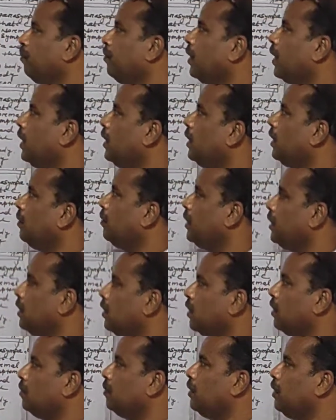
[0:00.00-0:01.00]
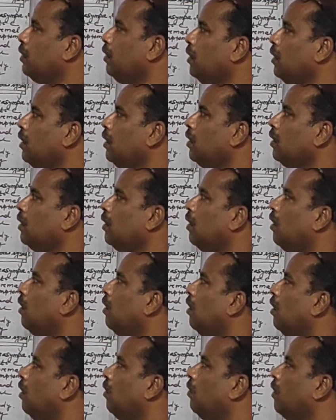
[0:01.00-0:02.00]
and division of the
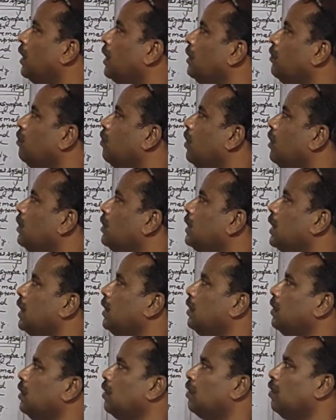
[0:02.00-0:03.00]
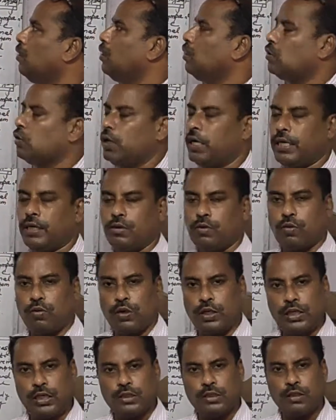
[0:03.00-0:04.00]
what you call control and
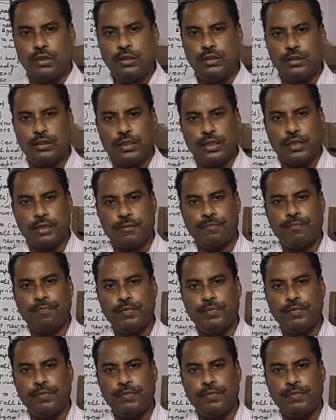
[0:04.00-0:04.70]
coordination is there.